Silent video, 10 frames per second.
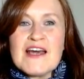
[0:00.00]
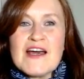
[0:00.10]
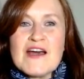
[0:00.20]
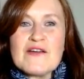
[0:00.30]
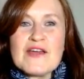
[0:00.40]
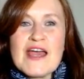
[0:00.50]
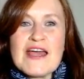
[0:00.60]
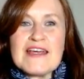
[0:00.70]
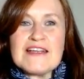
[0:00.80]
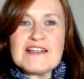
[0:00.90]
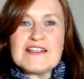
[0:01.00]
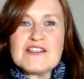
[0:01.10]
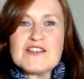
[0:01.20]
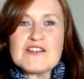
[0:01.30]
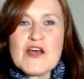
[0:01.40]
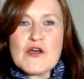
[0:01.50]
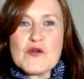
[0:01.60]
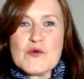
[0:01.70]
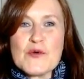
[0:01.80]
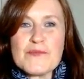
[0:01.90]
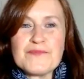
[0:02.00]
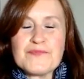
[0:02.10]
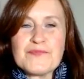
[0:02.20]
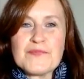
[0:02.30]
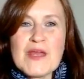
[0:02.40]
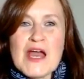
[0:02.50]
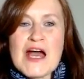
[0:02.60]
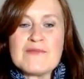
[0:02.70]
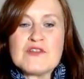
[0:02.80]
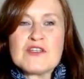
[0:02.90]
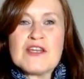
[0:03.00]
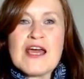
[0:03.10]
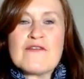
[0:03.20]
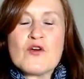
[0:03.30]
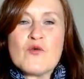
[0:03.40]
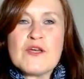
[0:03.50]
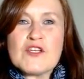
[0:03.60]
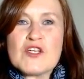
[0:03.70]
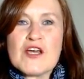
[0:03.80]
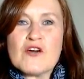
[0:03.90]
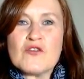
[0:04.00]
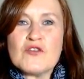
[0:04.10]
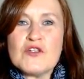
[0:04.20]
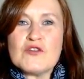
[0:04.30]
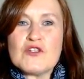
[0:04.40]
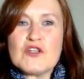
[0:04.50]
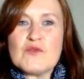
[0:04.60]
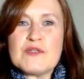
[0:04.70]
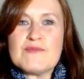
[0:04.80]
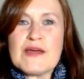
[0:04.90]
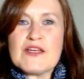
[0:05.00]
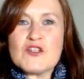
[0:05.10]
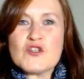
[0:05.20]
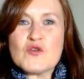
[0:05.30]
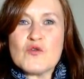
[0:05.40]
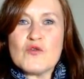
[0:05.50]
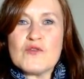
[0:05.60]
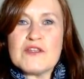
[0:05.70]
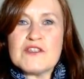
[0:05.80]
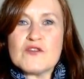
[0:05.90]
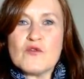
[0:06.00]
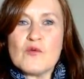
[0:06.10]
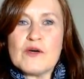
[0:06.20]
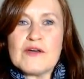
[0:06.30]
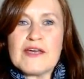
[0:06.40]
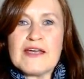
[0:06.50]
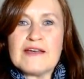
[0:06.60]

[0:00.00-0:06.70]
Okay, so I'm just going to have a quick check on YouTube and make sure this is all working.